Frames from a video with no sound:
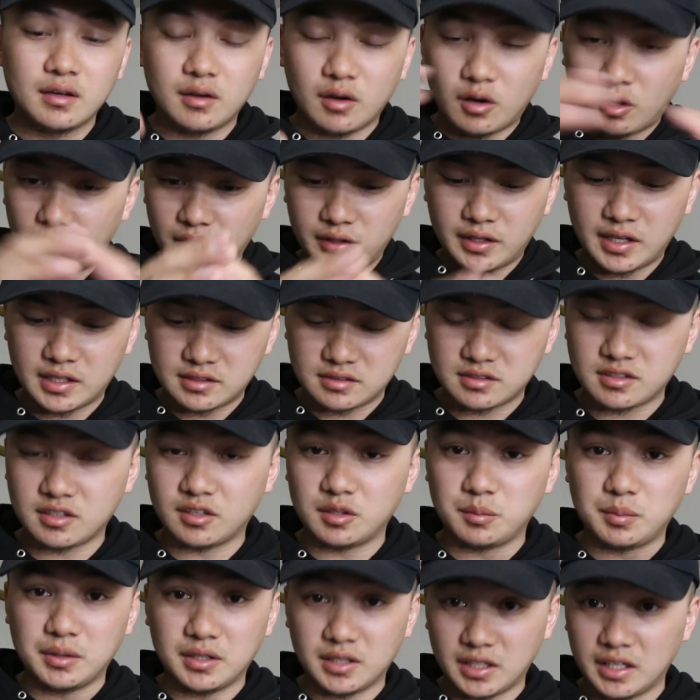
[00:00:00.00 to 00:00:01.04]
All that's going
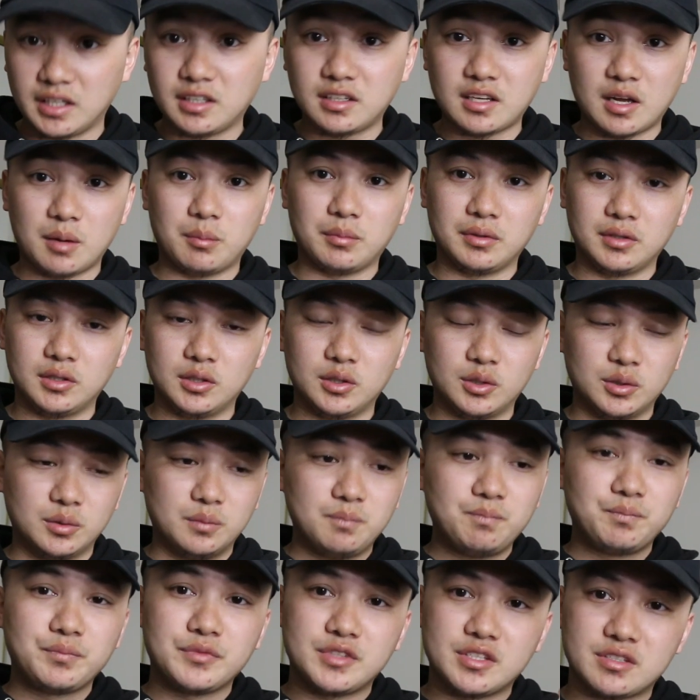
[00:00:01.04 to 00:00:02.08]
to be linked down
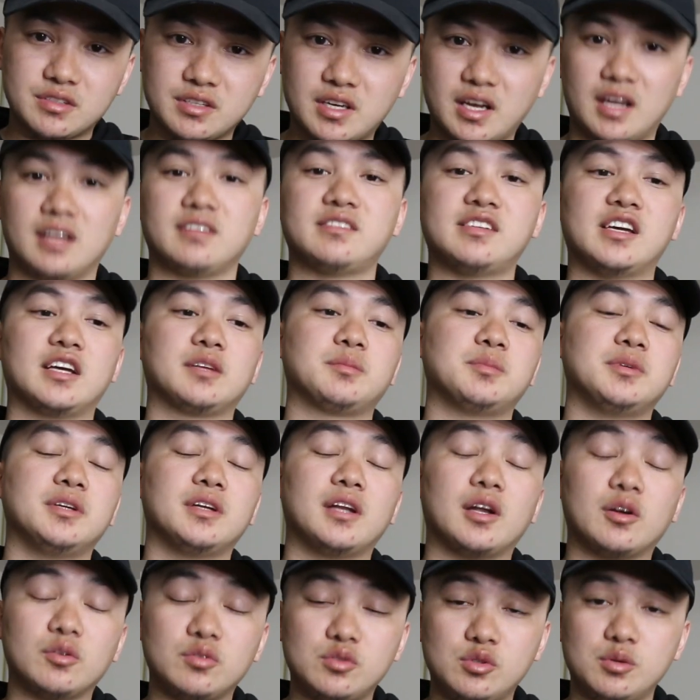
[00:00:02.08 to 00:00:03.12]
below. Just contact me
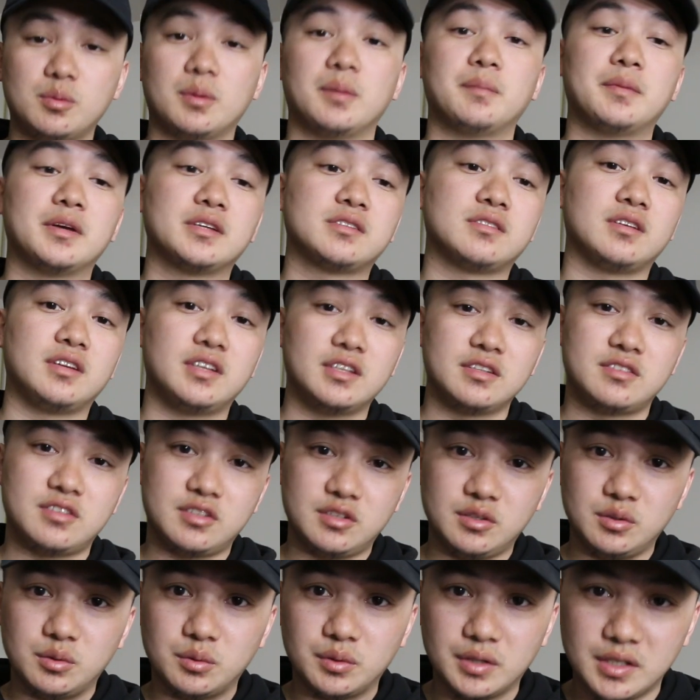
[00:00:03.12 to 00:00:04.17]
and I'll do my best to get to
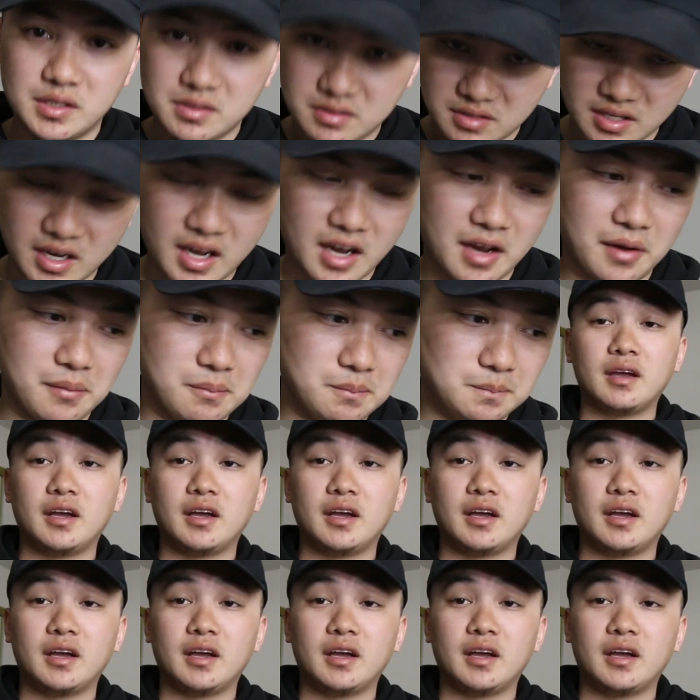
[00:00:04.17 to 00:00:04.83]
you in time.